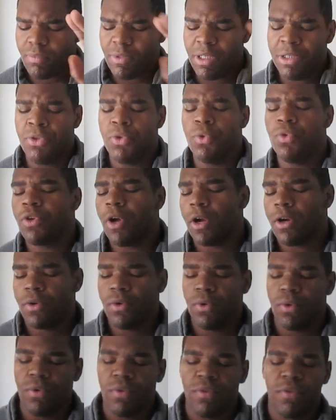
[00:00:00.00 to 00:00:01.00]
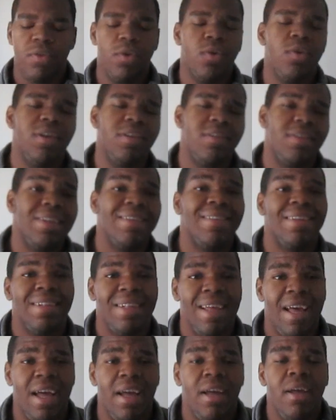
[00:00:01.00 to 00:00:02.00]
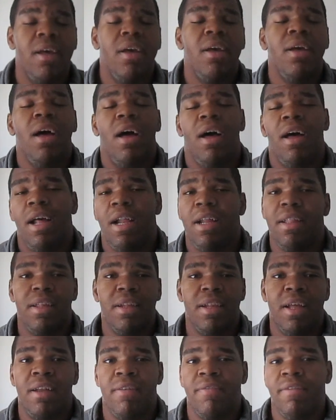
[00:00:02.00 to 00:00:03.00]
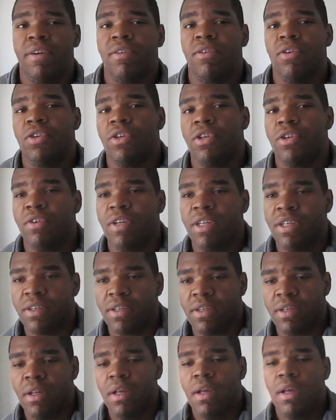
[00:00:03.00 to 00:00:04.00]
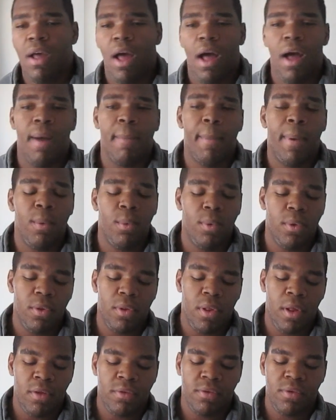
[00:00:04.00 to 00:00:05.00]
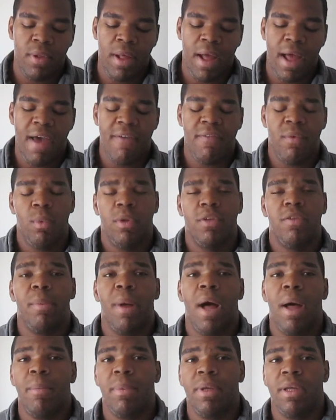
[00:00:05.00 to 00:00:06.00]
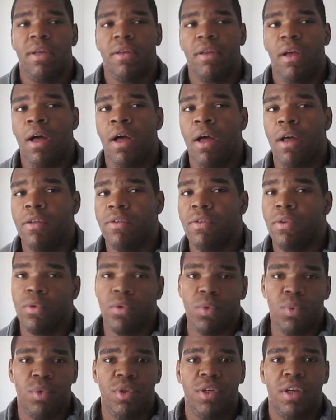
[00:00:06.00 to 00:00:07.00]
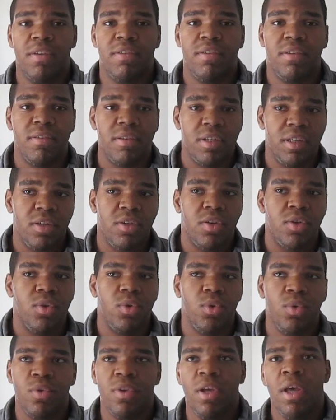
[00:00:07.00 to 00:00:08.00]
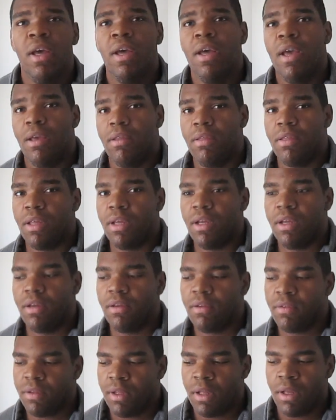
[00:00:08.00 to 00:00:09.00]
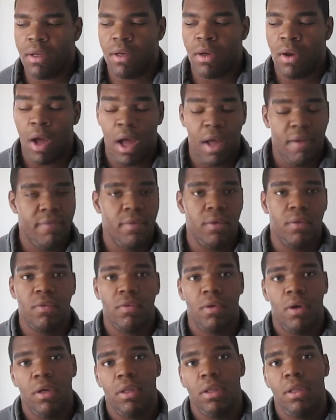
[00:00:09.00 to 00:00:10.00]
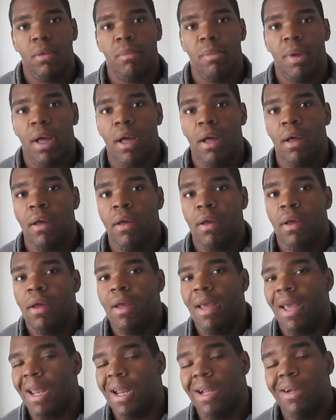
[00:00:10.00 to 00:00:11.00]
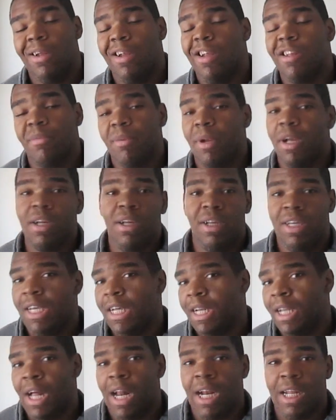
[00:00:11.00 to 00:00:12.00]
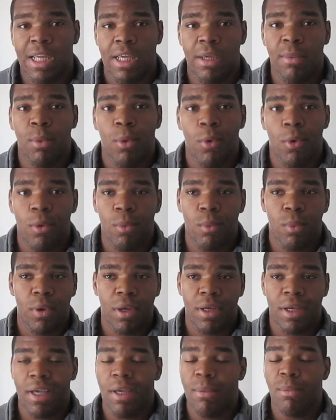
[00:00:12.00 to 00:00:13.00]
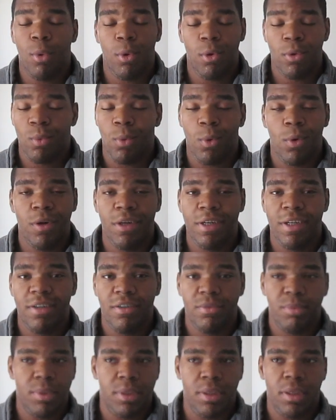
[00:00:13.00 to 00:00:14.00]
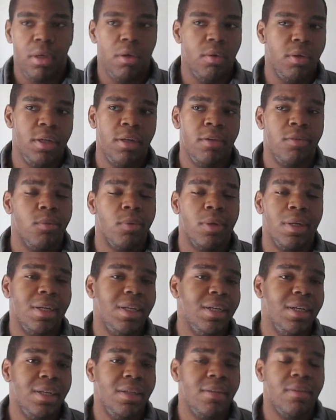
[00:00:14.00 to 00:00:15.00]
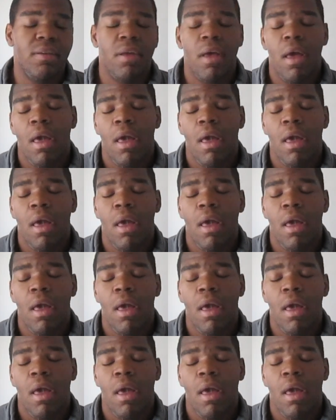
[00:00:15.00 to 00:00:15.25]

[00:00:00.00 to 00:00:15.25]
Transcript: news articles, stories, things like that, anything that affects our generation. I will also have in What's Popping social justice issues and things, I feel strongly about. And I know that's probably going to get a lot of keyboard warriors, but, it is what it is.